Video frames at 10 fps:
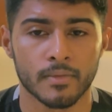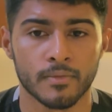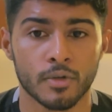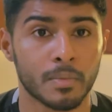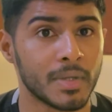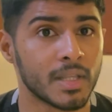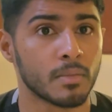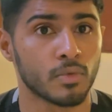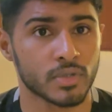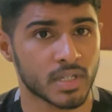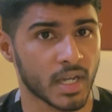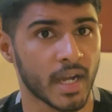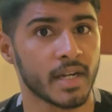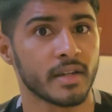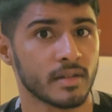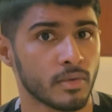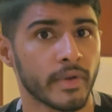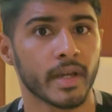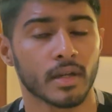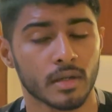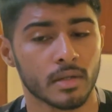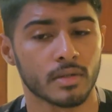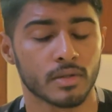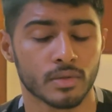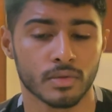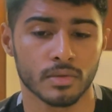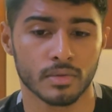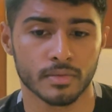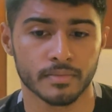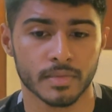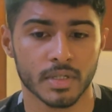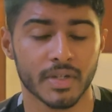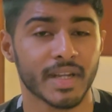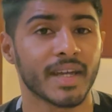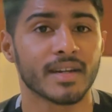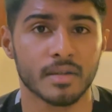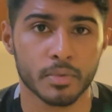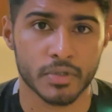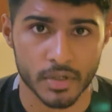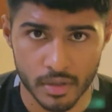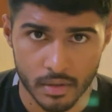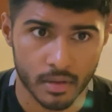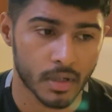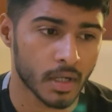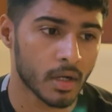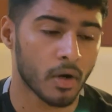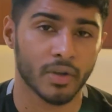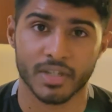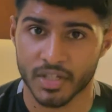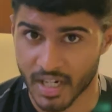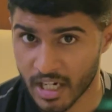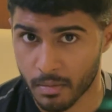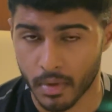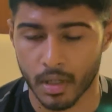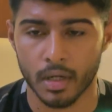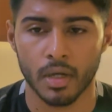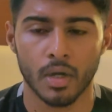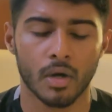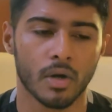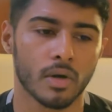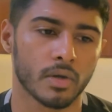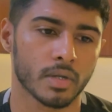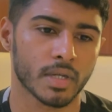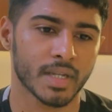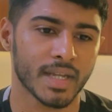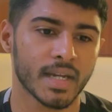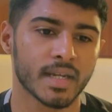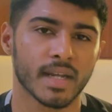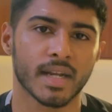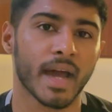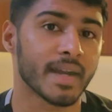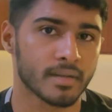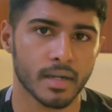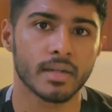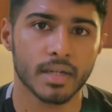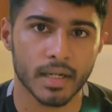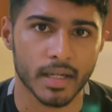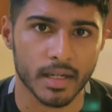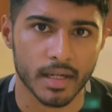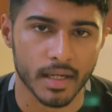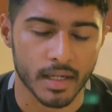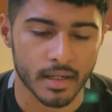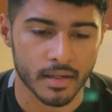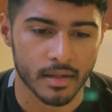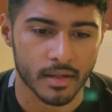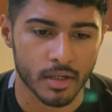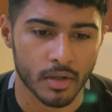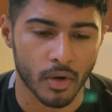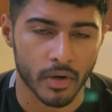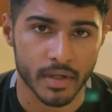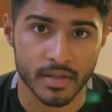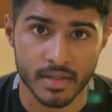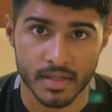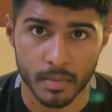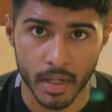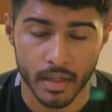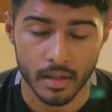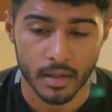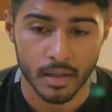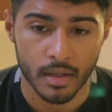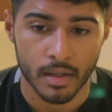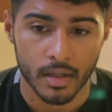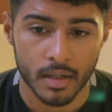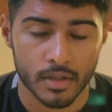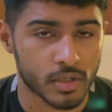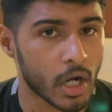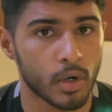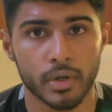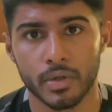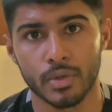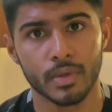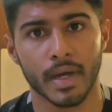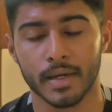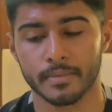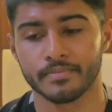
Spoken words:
would be the most ideal way to create a position or a statement or create an identity in your audience's mind. So how do you do that?